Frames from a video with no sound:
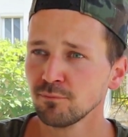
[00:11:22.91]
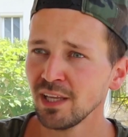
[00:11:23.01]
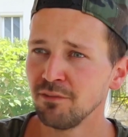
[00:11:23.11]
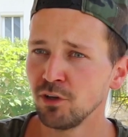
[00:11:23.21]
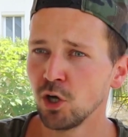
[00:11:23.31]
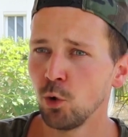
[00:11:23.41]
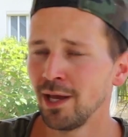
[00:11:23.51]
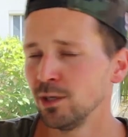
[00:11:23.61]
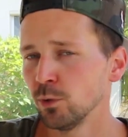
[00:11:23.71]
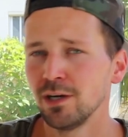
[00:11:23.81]
If you go
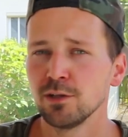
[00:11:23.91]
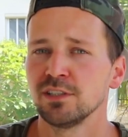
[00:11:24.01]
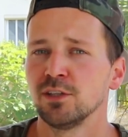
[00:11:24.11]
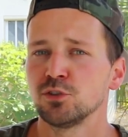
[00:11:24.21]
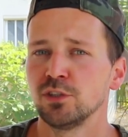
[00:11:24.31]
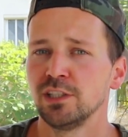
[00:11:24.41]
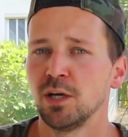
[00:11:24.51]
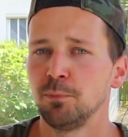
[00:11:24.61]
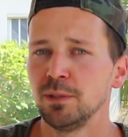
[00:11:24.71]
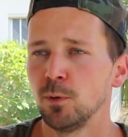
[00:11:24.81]
anywhere else in
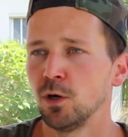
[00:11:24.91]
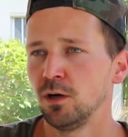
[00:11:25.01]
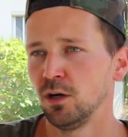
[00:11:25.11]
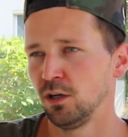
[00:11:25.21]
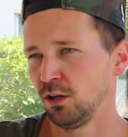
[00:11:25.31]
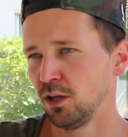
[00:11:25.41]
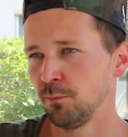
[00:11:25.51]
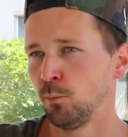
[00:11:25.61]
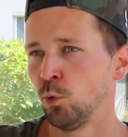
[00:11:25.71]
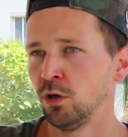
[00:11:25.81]
Australia, people are a
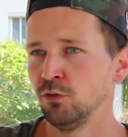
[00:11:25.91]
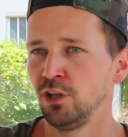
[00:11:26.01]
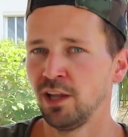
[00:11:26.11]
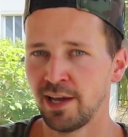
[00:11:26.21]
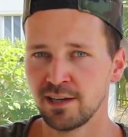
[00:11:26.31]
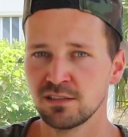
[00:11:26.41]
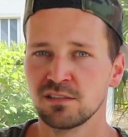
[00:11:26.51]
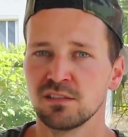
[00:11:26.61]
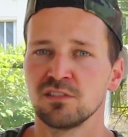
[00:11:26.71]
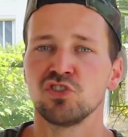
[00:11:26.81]
lot more
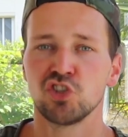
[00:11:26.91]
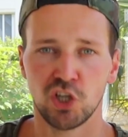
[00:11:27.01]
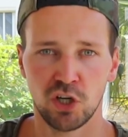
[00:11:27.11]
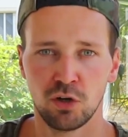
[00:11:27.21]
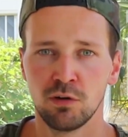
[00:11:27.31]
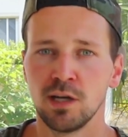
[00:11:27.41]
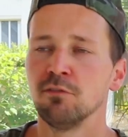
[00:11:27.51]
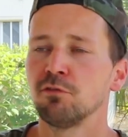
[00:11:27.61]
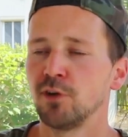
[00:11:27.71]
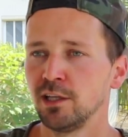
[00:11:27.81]
relaxed, chill
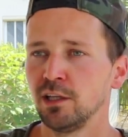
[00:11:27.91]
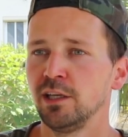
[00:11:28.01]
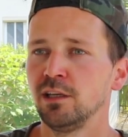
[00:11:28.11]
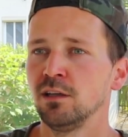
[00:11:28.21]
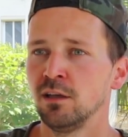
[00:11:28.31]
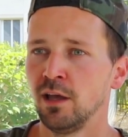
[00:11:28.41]
and friendly,